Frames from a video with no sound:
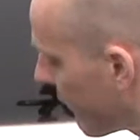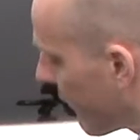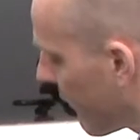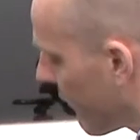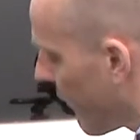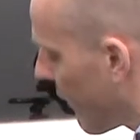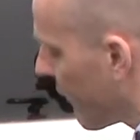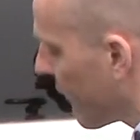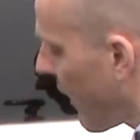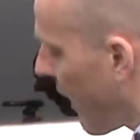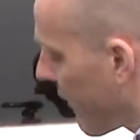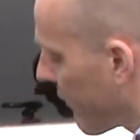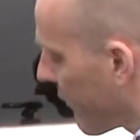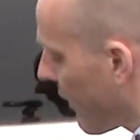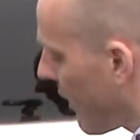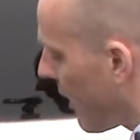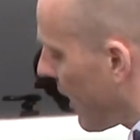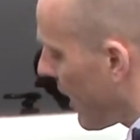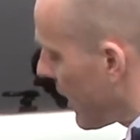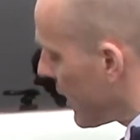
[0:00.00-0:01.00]
This has
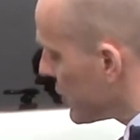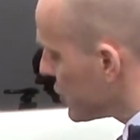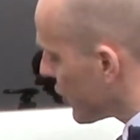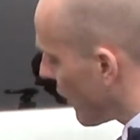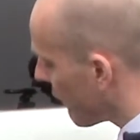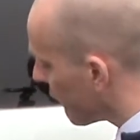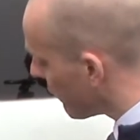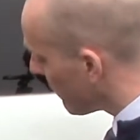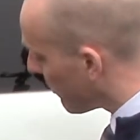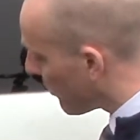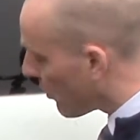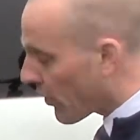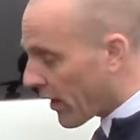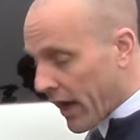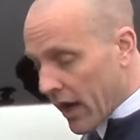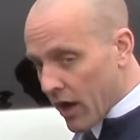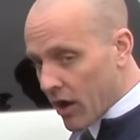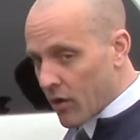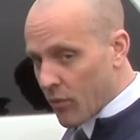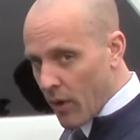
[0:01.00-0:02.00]
an adjustable
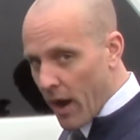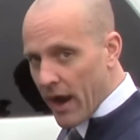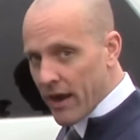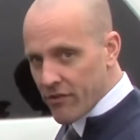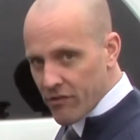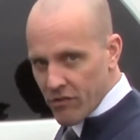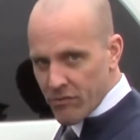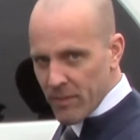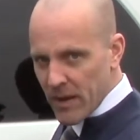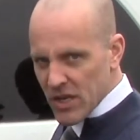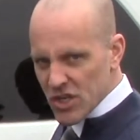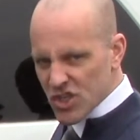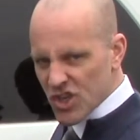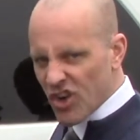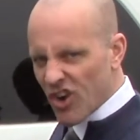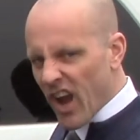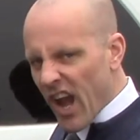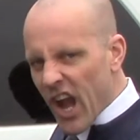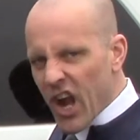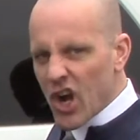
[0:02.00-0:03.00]
air ride suspension
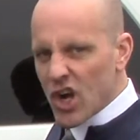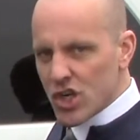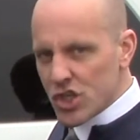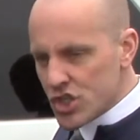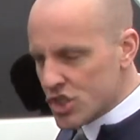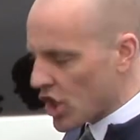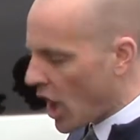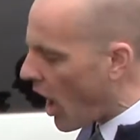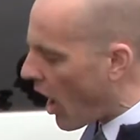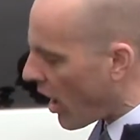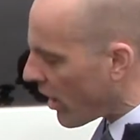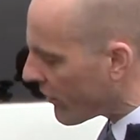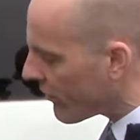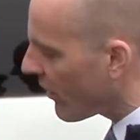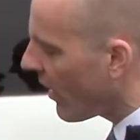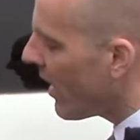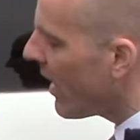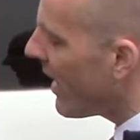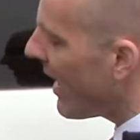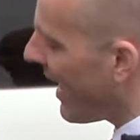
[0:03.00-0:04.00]
or air shocks,
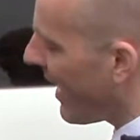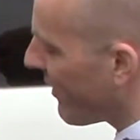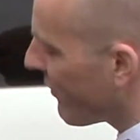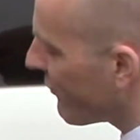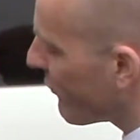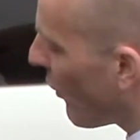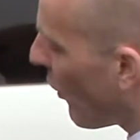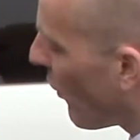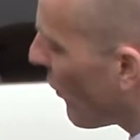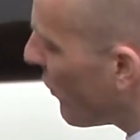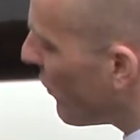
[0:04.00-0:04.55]
and so